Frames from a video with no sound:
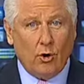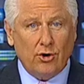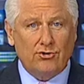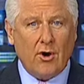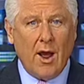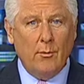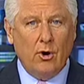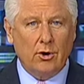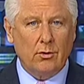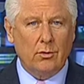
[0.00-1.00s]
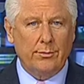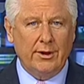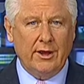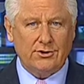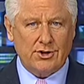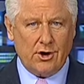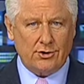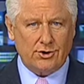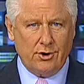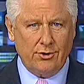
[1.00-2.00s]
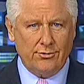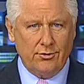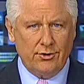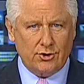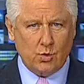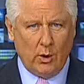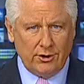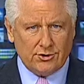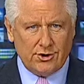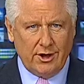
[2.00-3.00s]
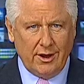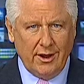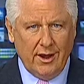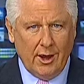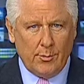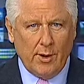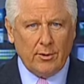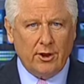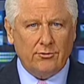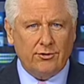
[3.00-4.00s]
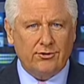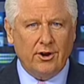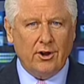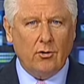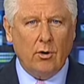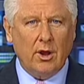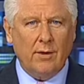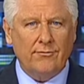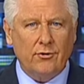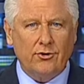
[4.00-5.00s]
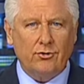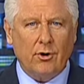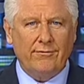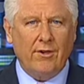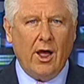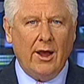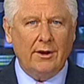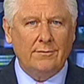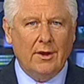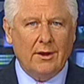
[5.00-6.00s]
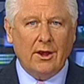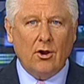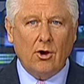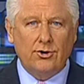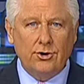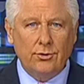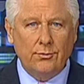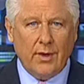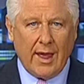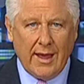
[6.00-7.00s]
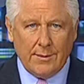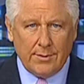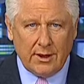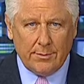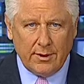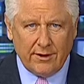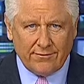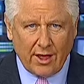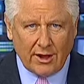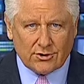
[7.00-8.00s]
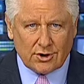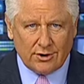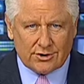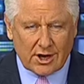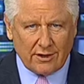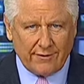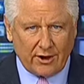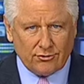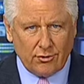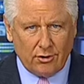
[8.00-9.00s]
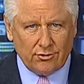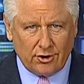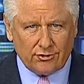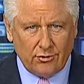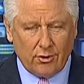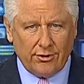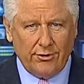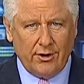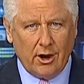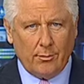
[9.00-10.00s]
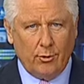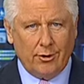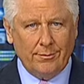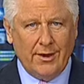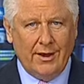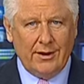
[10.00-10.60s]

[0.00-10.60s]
Ford Tri-motor will be at Sarasota through this Wednesday. People interested in going up for a short flight can go to APP Flights on Telavast Road just north of the airport.